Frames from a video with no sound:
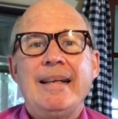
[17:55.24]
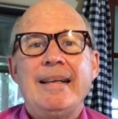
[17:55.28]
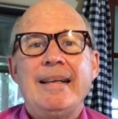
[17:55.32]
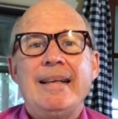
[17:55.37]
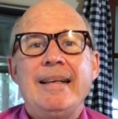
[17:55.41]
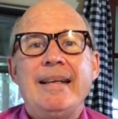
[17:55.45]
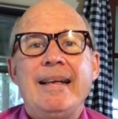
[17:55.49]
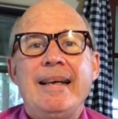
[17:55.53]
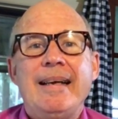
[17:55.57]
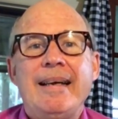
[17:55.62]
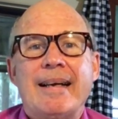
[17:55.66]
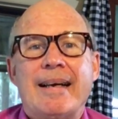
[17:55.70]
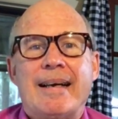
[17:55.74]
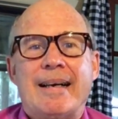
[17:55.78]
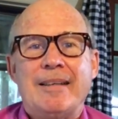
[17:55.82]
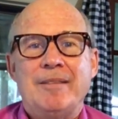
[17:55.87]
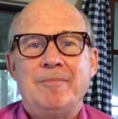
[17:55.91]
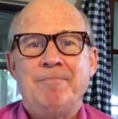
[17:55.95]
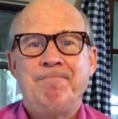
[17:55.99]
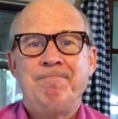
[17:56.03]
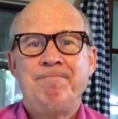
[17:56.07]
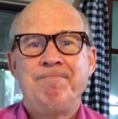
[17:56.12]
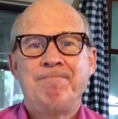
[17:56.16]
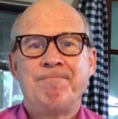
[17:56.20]
Leah,
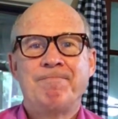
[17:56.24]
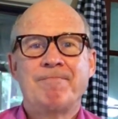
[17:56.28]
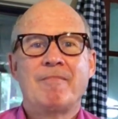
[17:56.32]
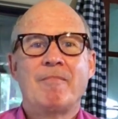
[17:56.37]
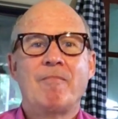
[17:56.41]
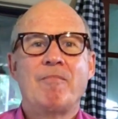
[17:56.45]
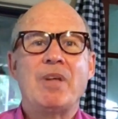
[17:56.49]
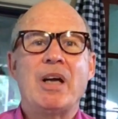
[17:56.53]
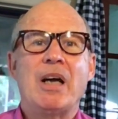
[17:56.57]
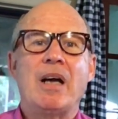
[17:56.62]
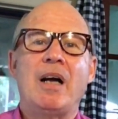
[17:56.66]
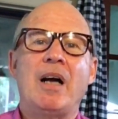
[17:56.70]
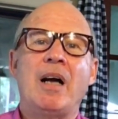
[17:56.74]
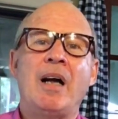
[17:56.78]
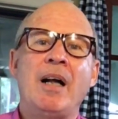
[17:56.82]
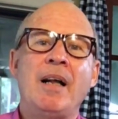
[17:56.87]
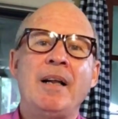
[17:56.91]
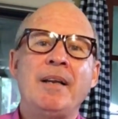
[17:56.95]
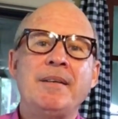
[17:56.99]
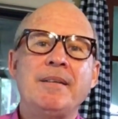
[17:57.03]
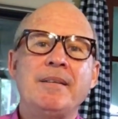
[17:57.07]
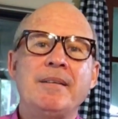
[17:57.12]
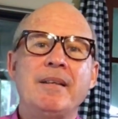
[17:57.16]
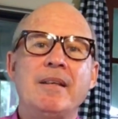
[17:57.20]
the
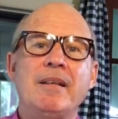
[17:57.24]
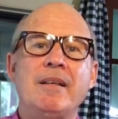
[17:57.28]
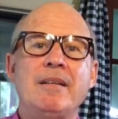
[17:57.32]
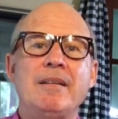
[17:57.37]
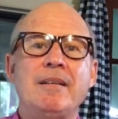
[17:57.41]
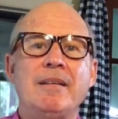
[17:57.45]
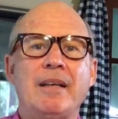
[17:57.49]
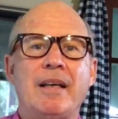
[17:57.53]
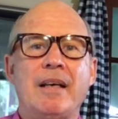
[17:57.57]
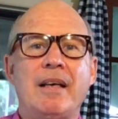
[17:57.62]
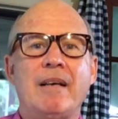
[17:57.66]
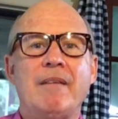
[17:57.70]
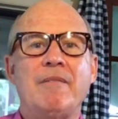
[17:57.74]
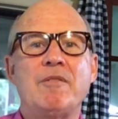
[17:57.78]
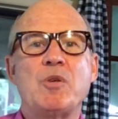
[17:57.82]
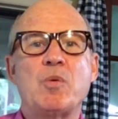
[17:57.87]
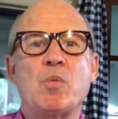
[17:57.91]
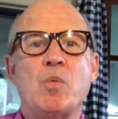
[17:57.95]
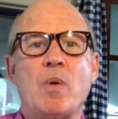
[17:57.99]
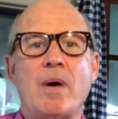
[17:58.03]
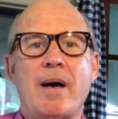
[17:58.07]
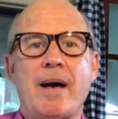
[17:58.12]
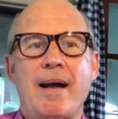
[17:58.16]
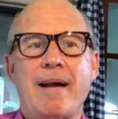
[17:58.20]
unloved
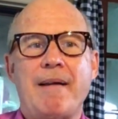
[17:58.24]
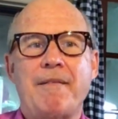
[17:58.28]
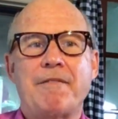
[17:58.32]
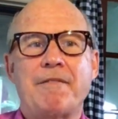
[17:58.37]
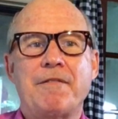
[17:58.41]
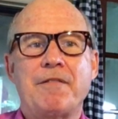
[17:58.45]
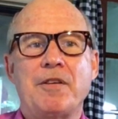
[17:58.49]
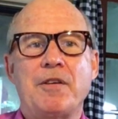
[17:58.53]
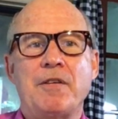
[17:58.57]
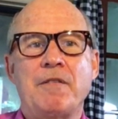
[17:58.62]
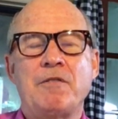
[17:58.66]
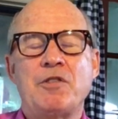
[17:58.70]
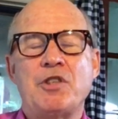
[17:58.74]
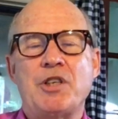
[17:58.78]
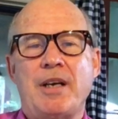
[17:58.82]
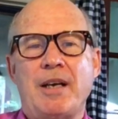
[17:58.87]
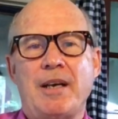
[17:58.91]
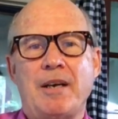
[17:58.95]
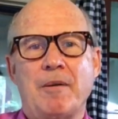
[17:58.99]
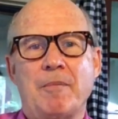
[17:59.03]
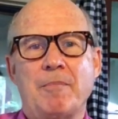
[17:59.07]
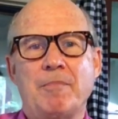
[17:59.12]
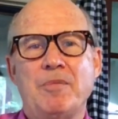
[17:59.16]
wife of Jacob.